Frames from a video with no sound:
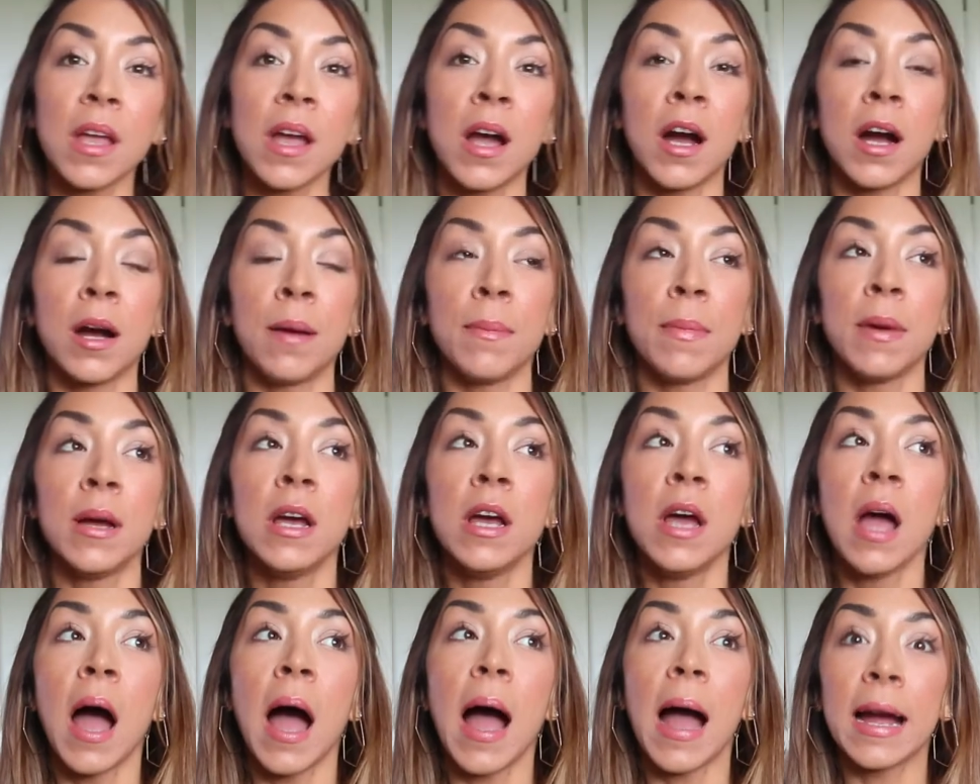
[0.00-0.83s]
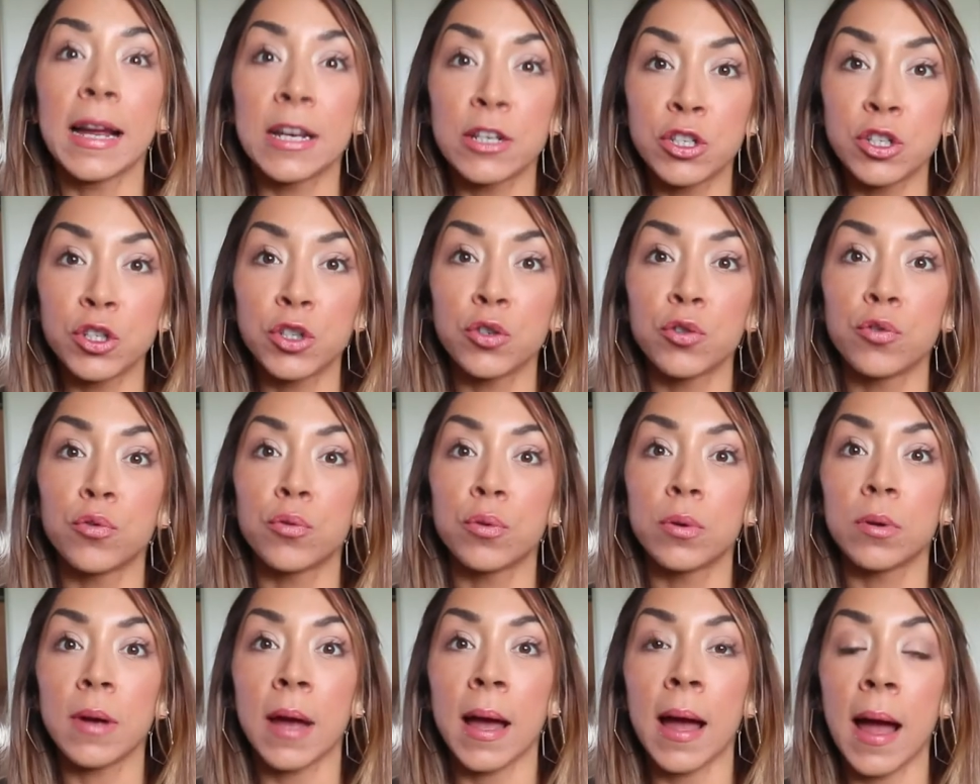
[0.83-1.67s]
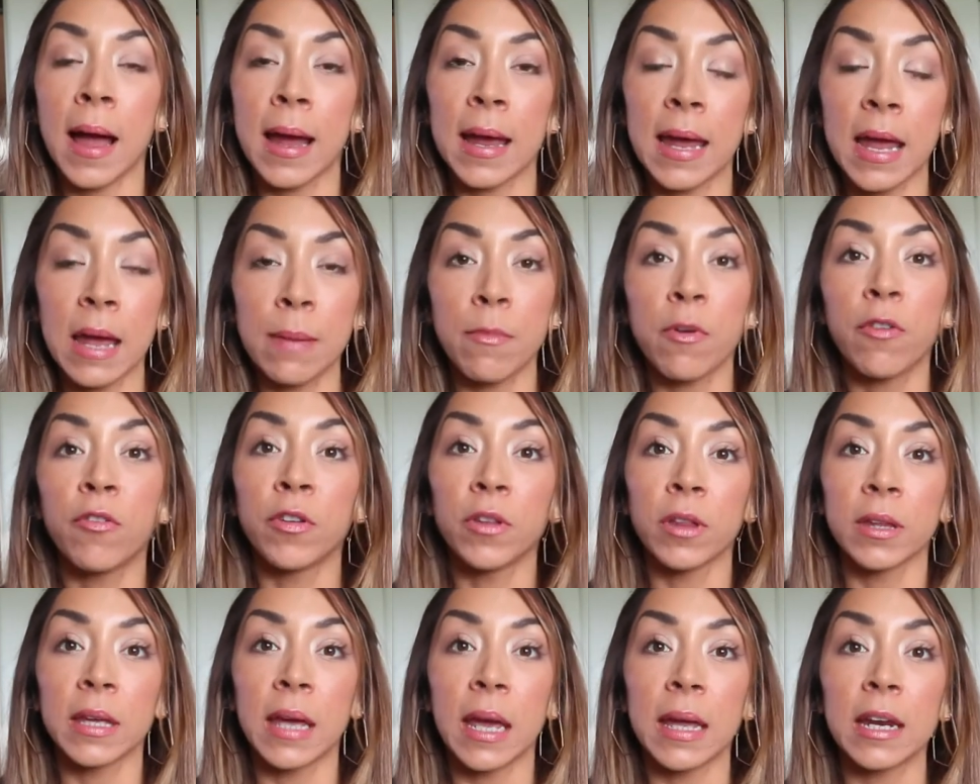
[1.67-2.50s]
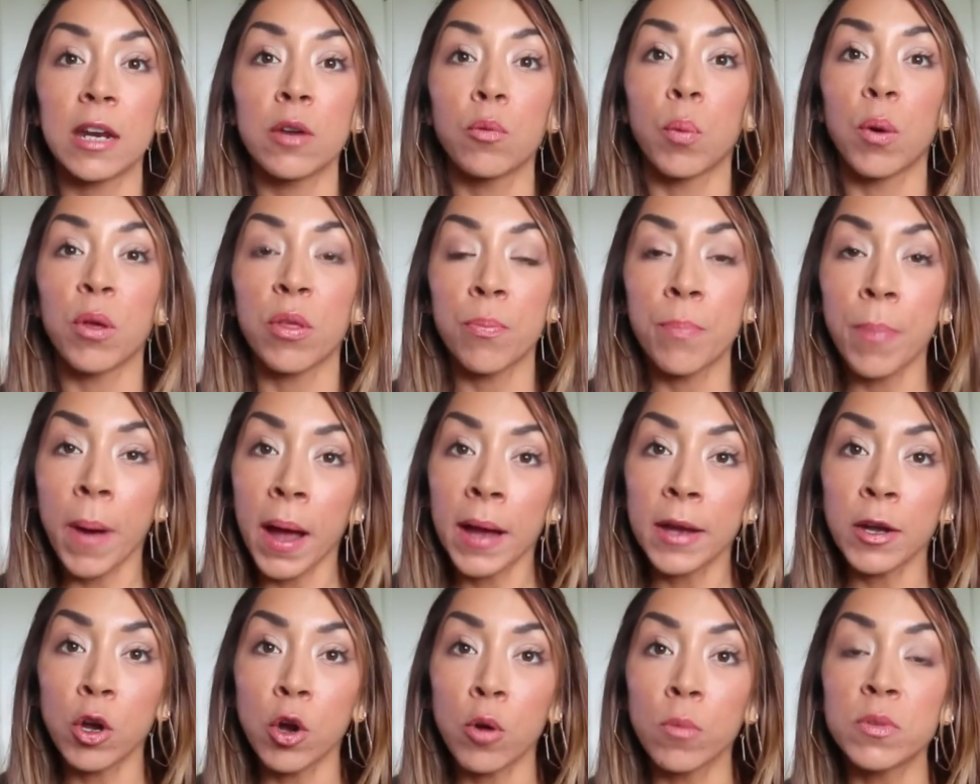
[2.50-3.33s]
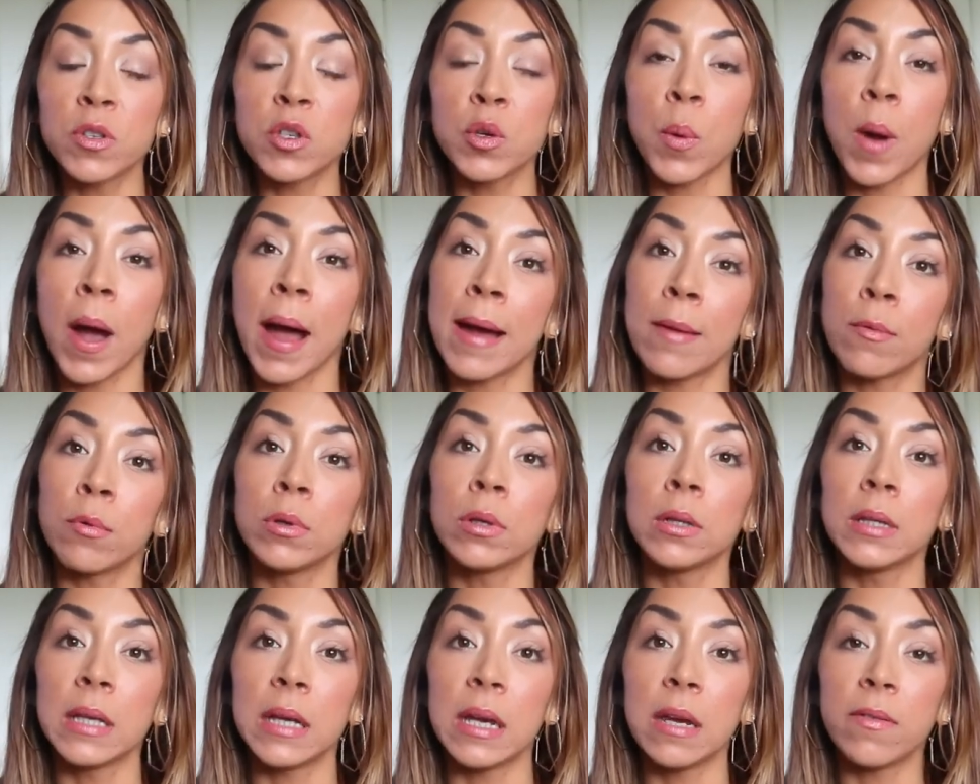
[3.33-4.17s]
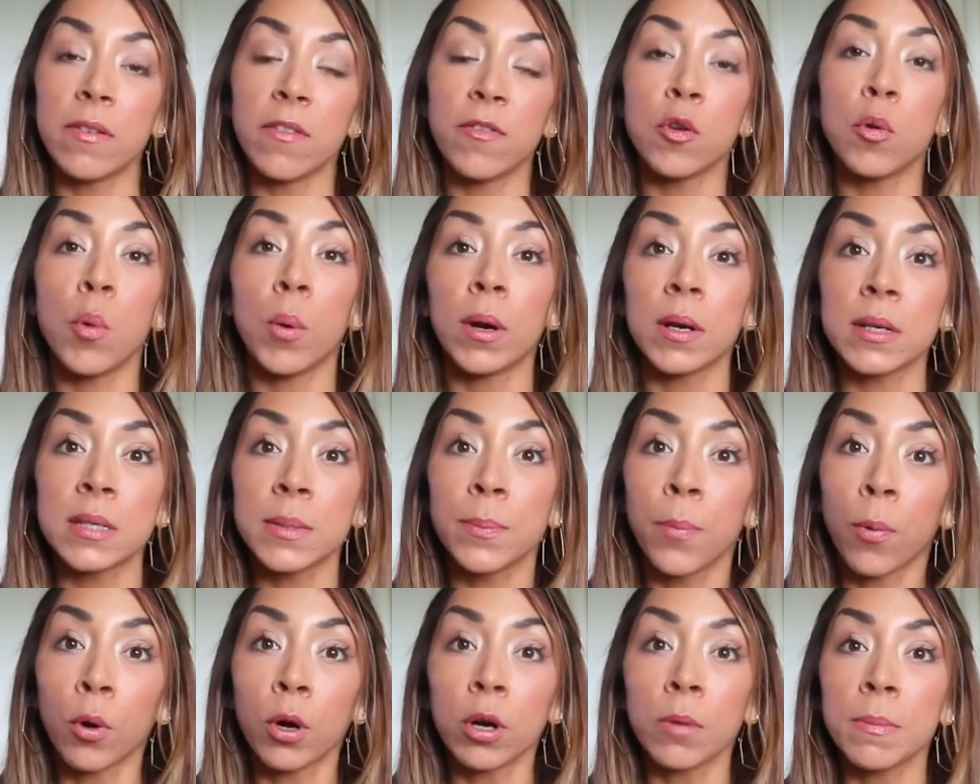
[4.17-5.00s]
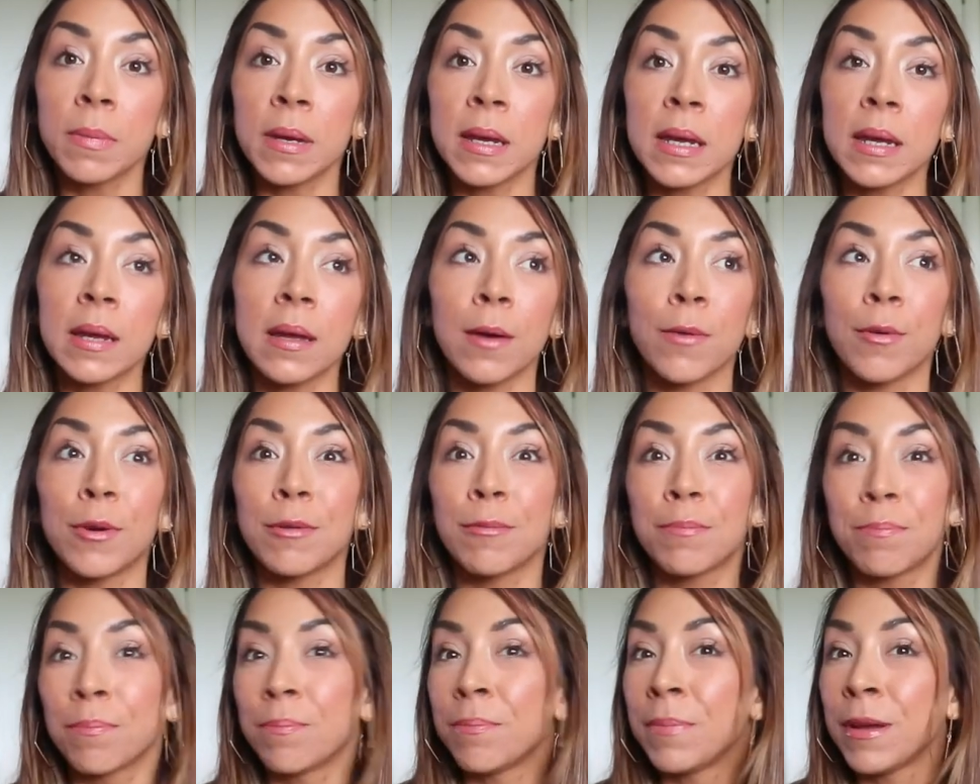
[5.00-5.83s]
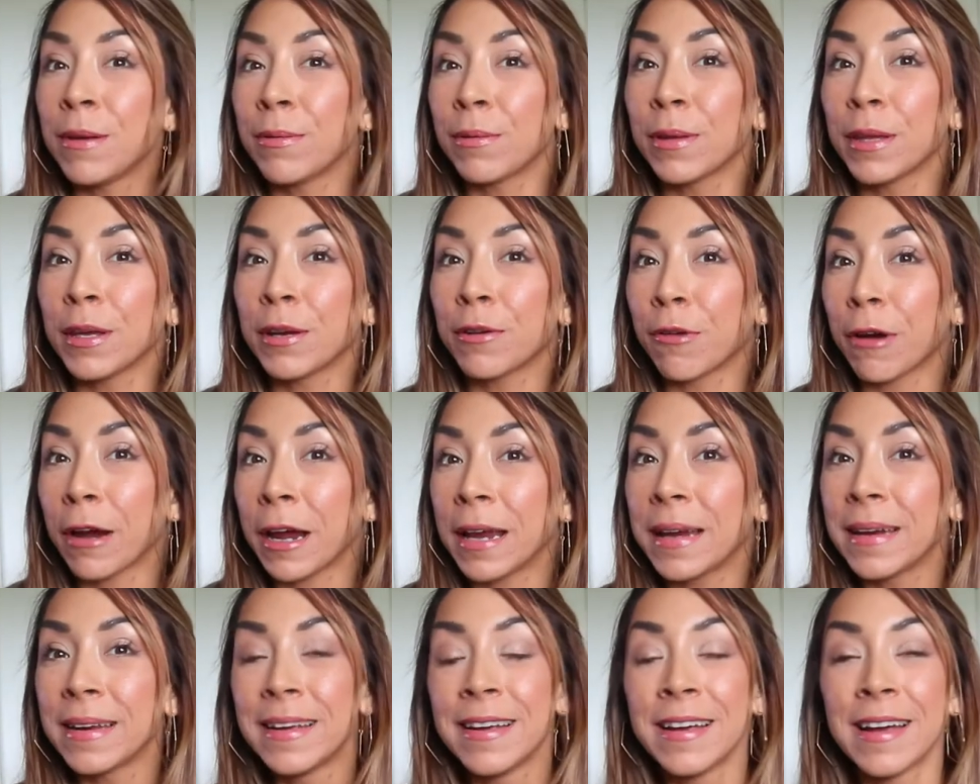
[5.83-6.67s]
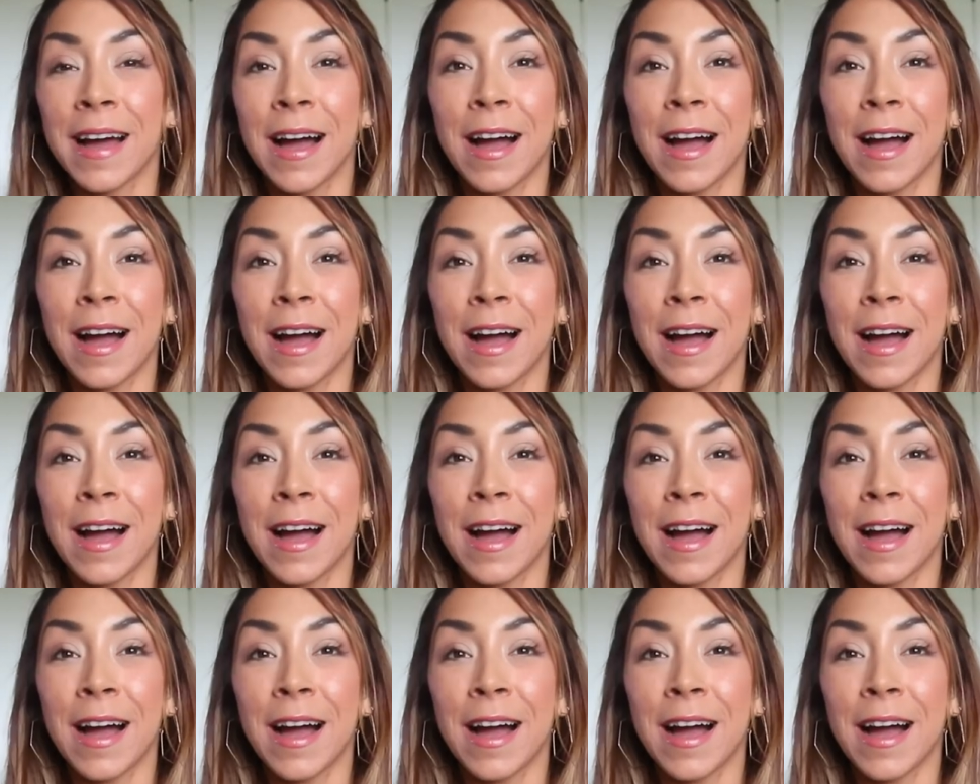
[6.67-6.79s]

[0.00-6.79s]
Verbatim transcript: Um, I do, I am affiliated with Biohm, so I will leave, if you wanna support me, it would be really great.